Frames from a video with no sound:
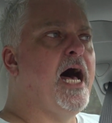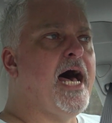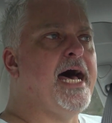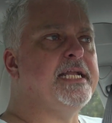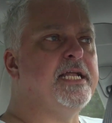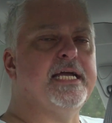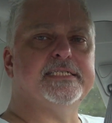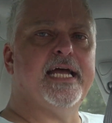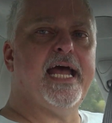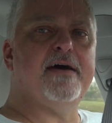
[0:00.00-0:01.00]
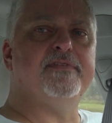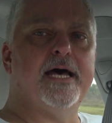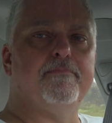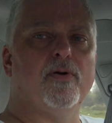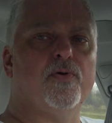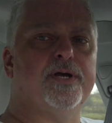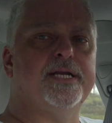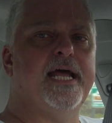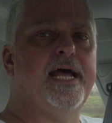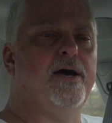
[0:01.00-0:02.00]
I'd like to have that broken
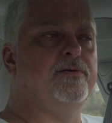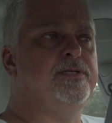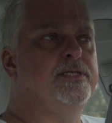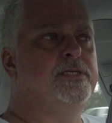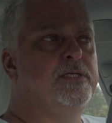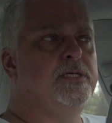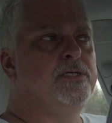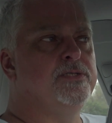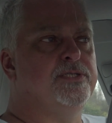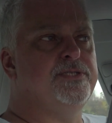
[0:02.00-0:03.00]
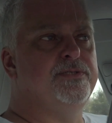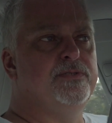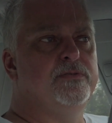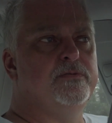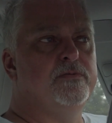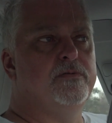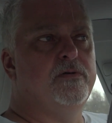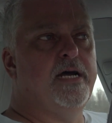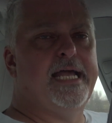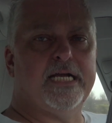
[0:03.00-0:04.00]
down
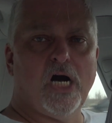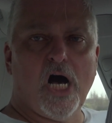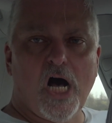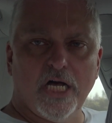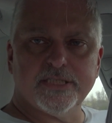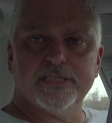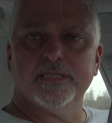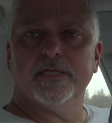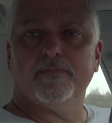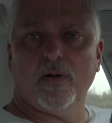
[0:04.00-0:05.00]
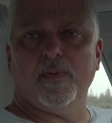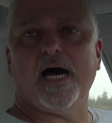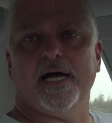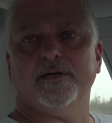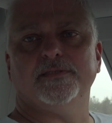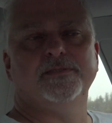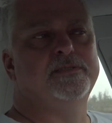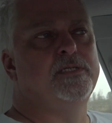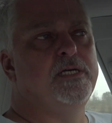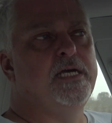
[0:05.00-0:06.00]
to a cost per
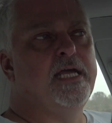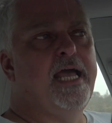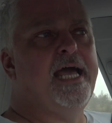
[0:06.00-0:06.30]
mile.